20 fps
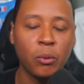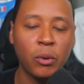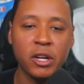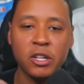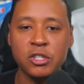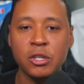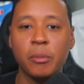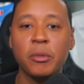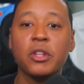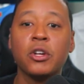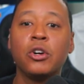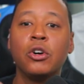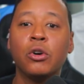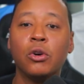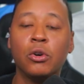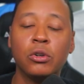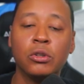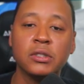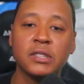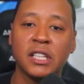What are some of the
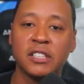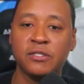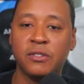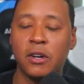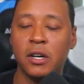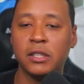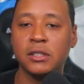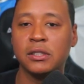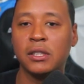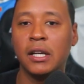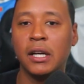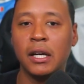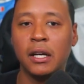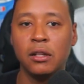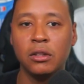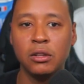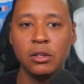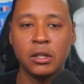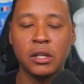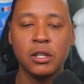goals as far as
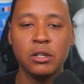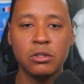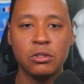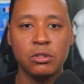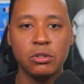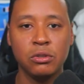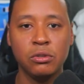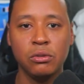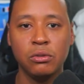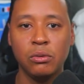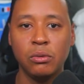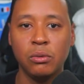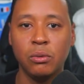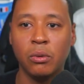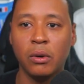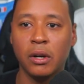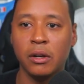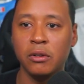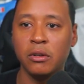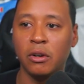looking to
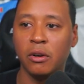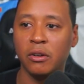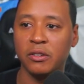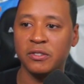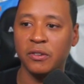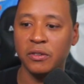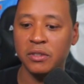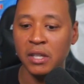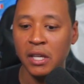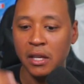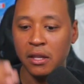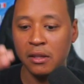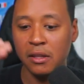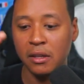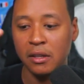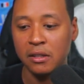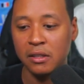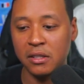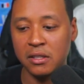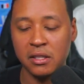you know as far as
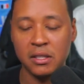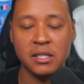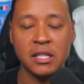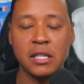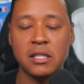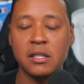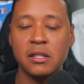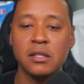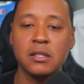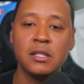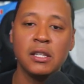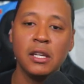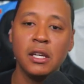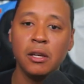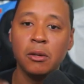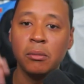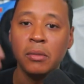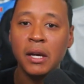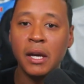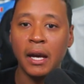the, the success of the
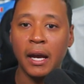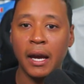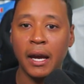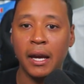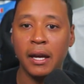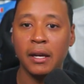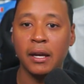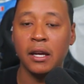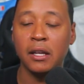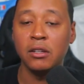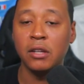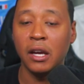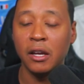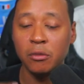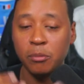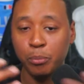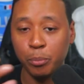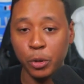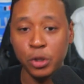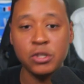team and, and
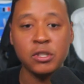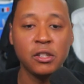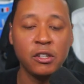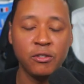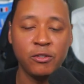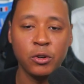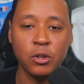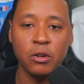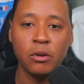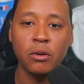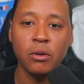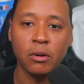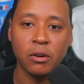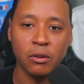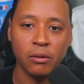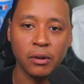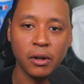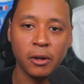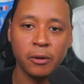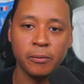and personally for your own
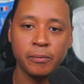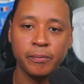career?